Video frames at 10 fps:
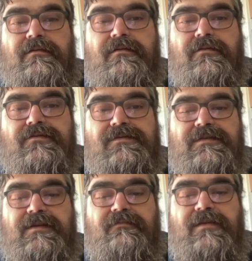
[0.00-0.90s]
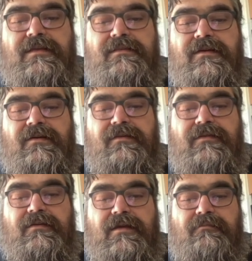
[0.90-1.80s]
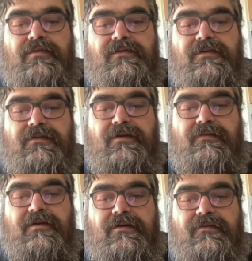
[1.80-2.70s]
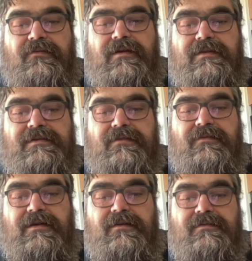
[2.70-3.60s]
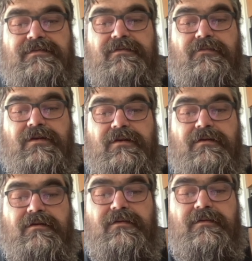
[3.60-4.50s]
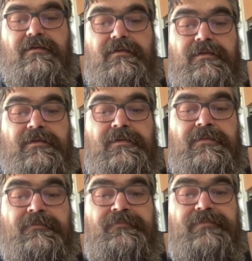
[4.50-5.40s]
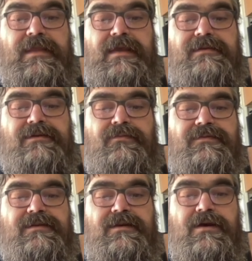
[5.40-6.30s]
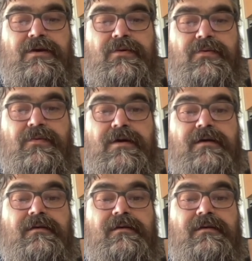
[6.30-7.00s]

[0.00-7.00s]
or just leave that there and then, like, put the logo, like, down here somewhere. I don't know.